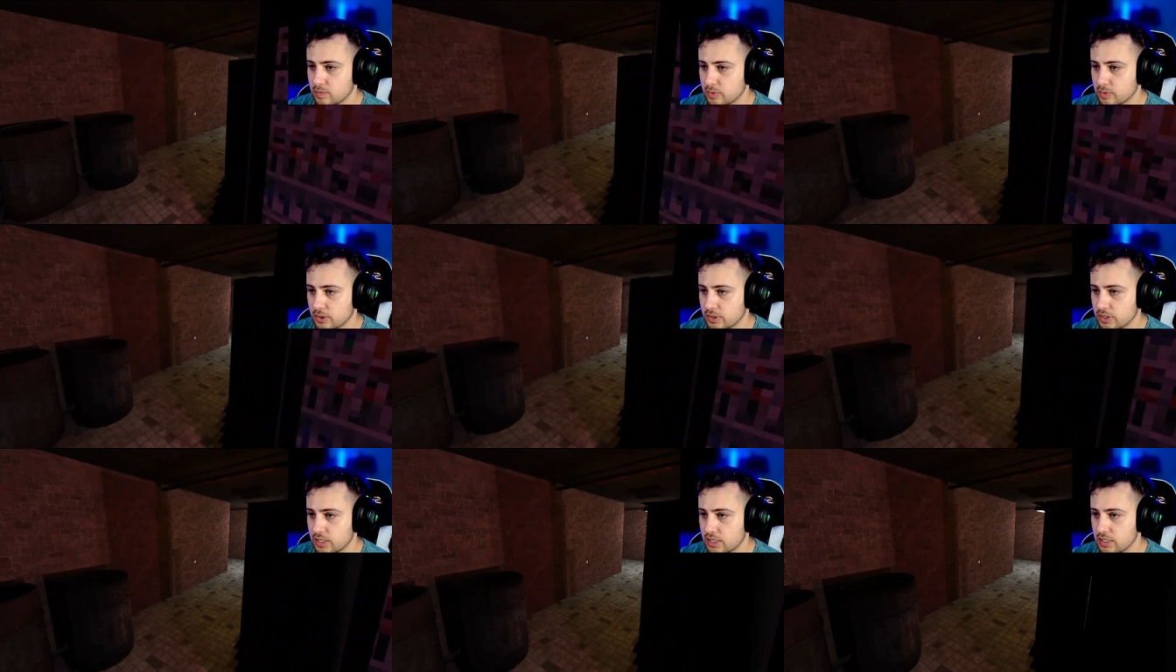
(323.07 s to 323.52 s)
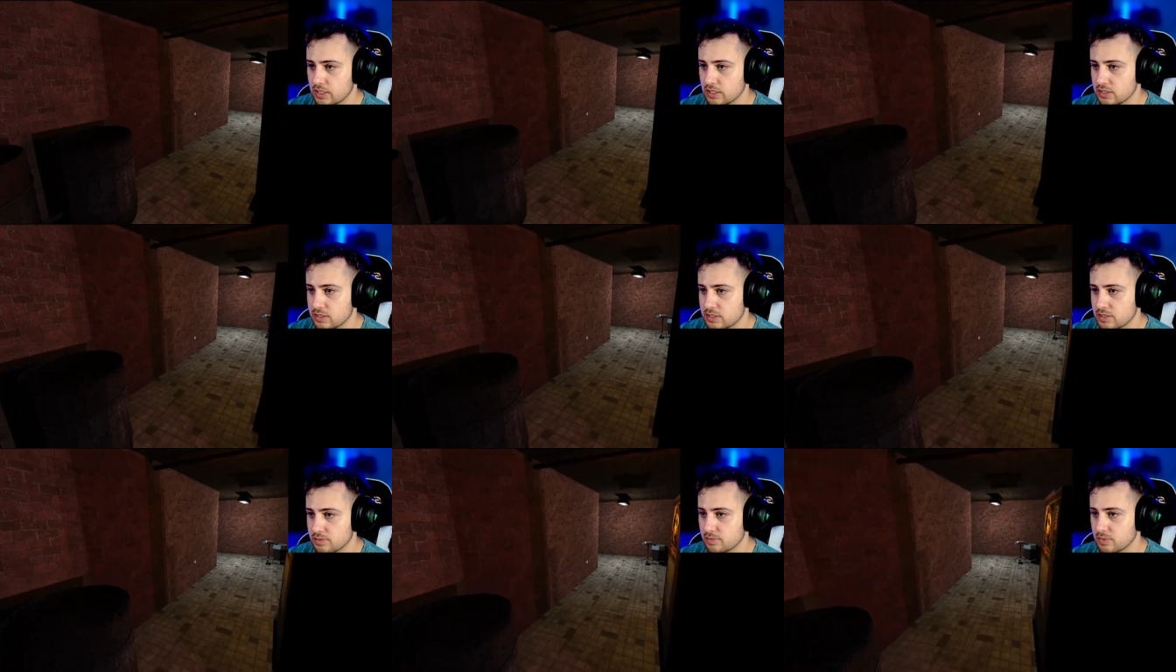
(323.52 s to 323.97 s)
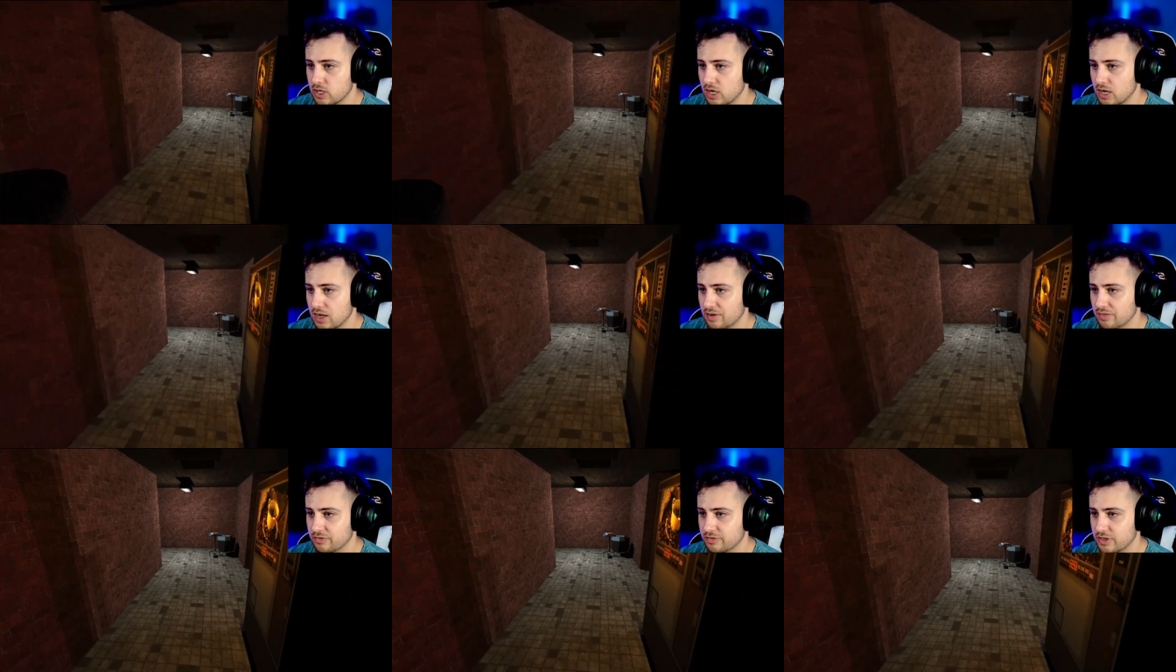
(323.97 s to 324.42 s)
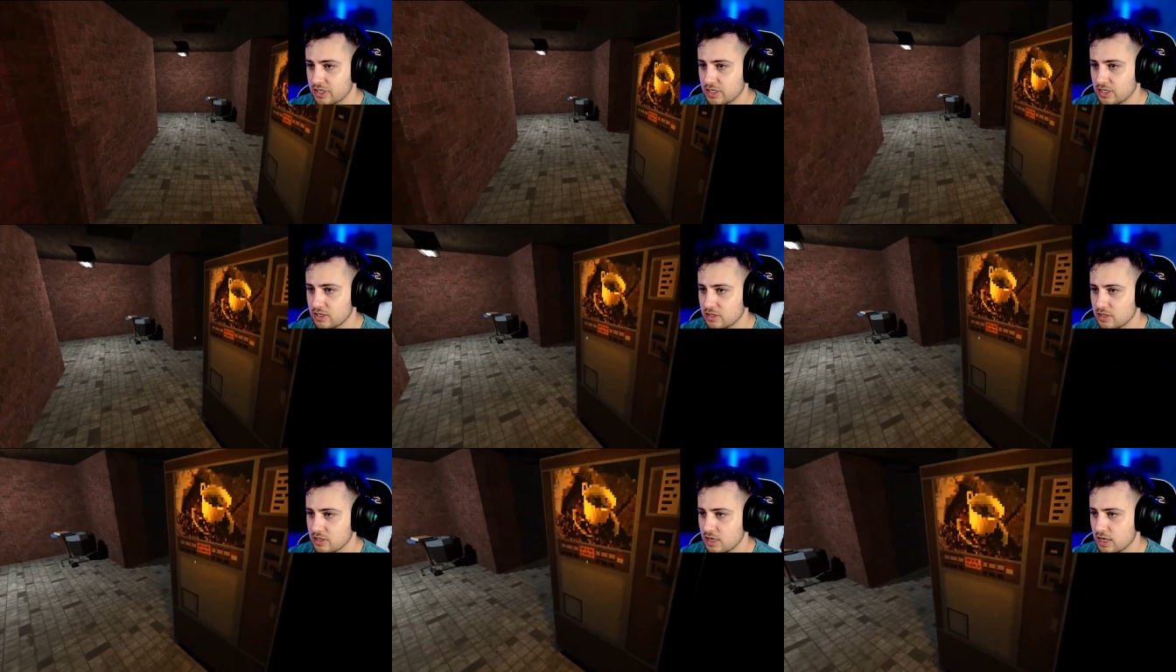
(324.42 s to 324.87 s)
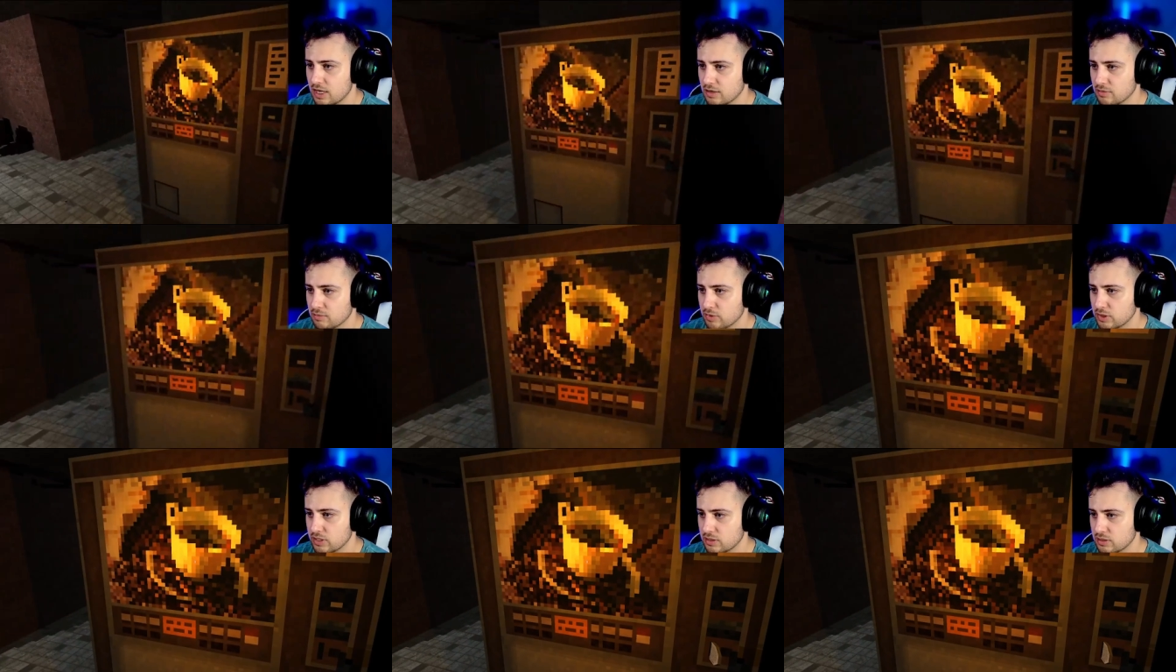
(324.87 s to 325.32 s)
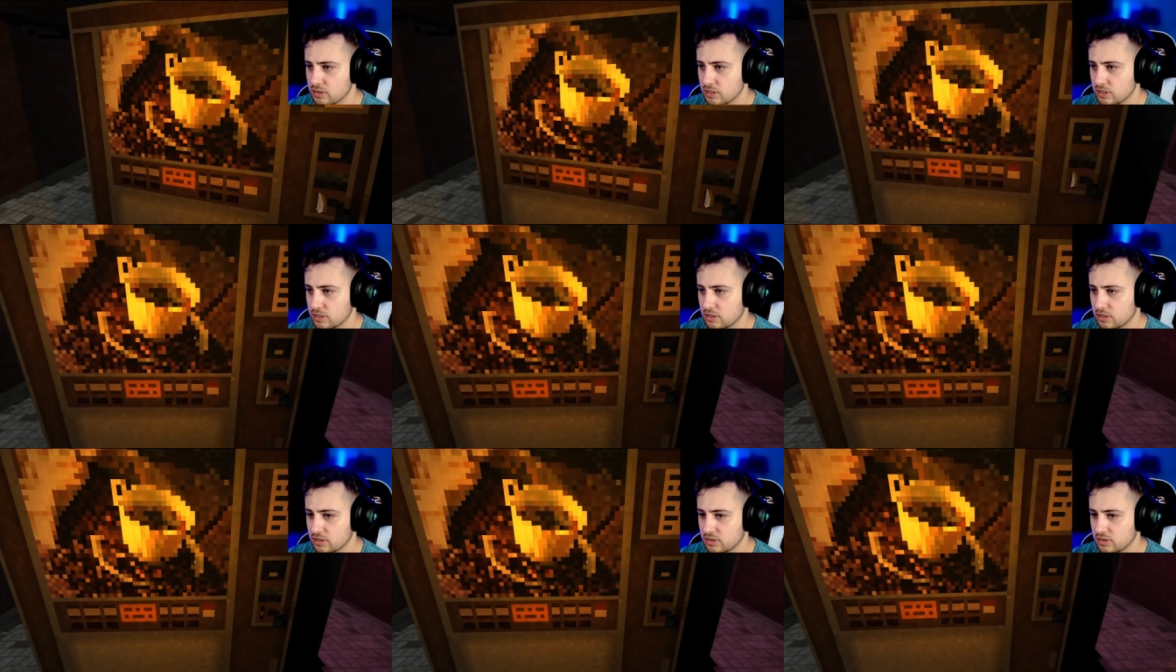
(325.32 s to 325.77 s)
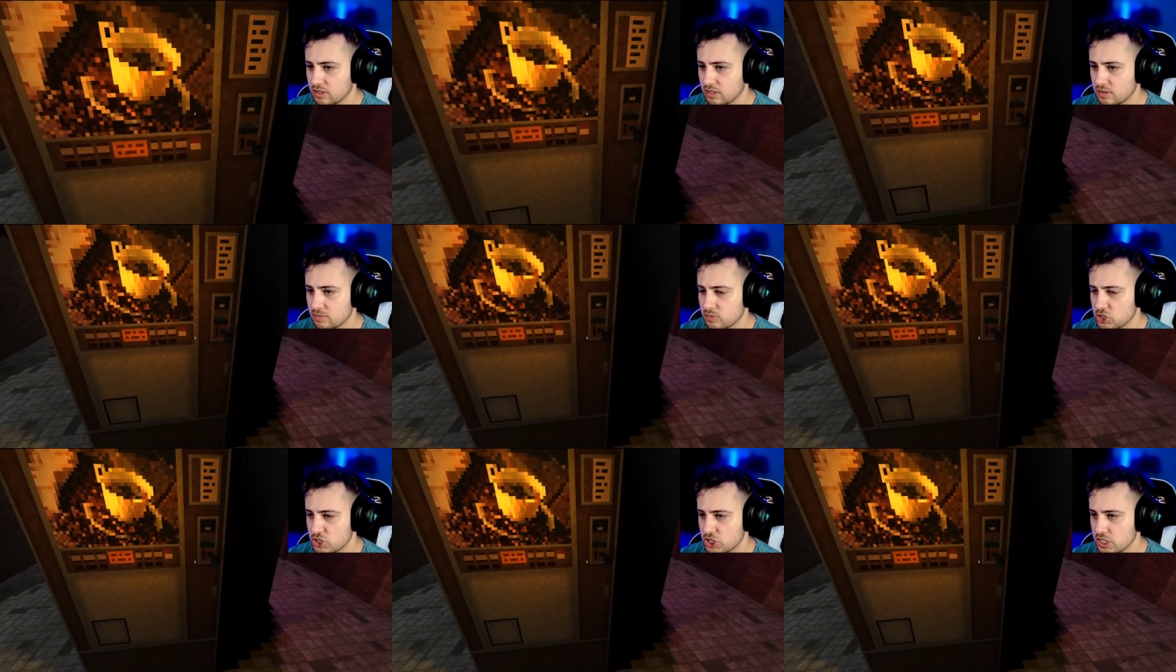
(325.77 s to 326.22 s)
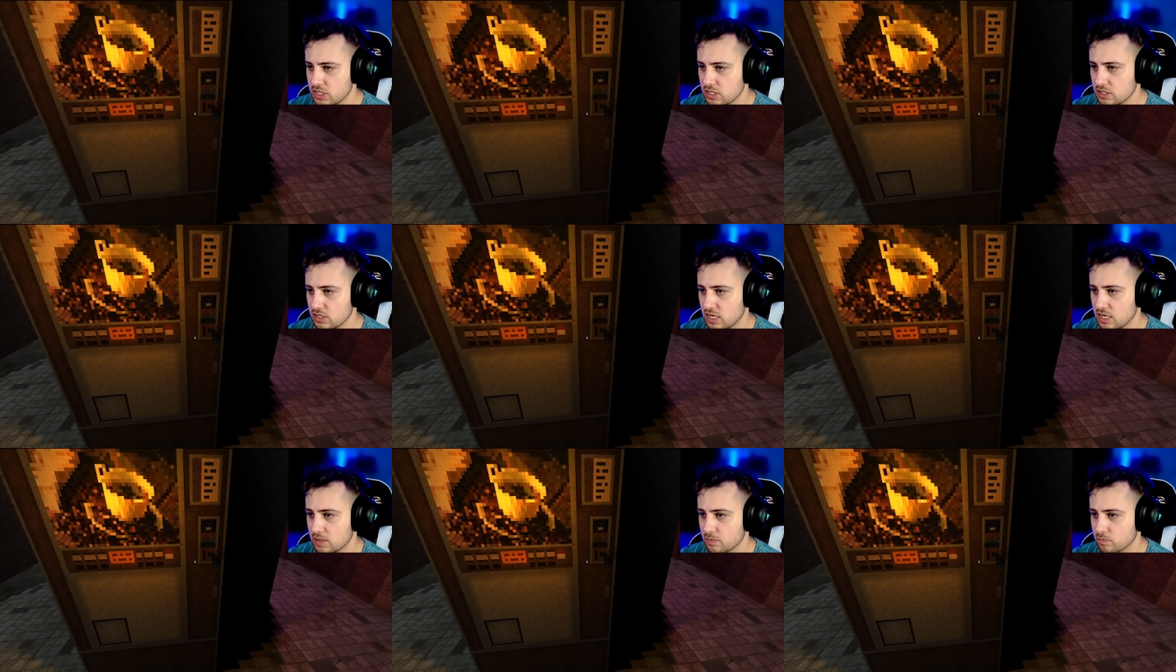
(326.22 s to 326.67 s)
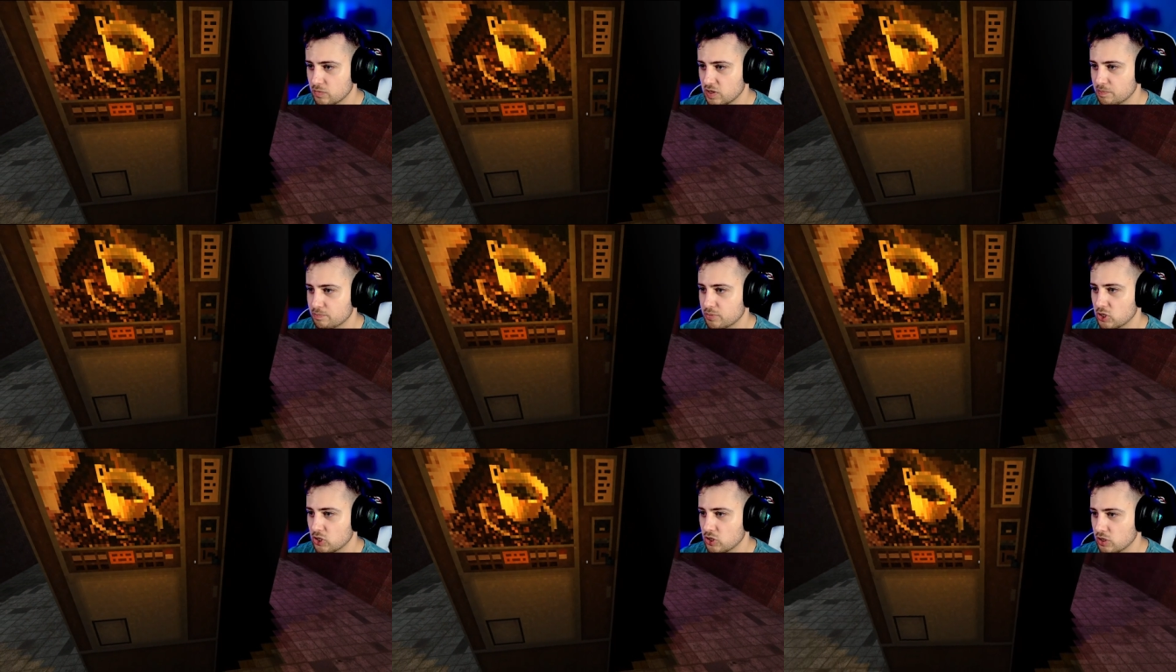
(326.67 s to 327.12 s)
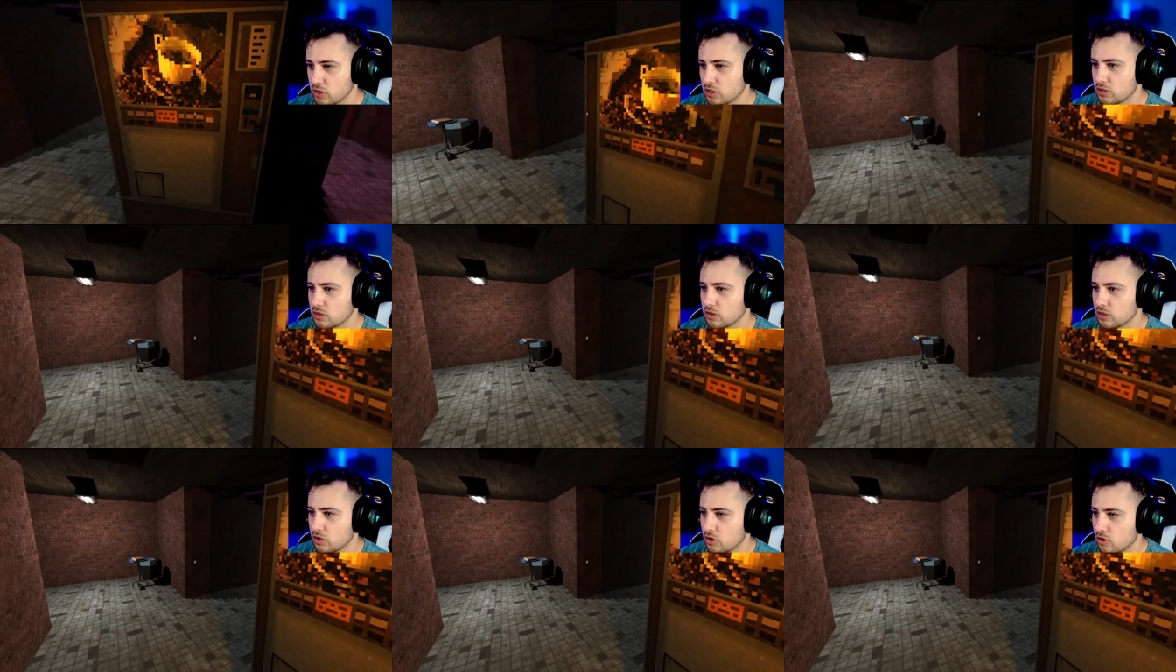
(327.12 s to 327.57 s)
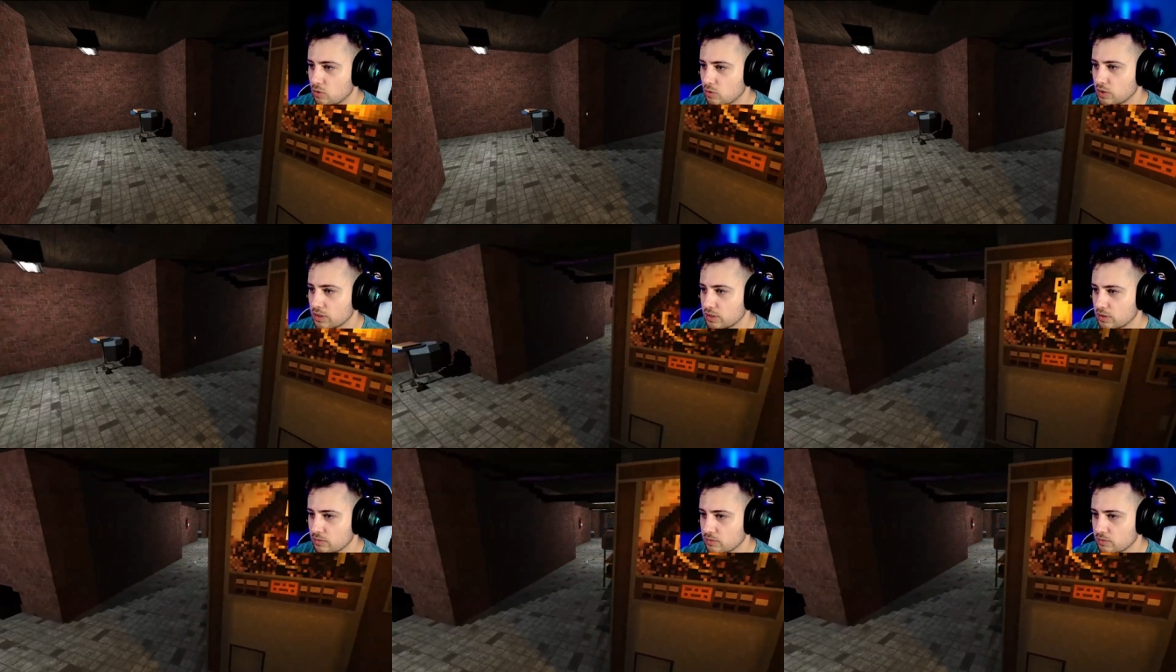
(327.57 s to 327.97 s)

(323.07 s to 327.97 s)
We're getting some coffee, and we put on the machine, and we put in a coin.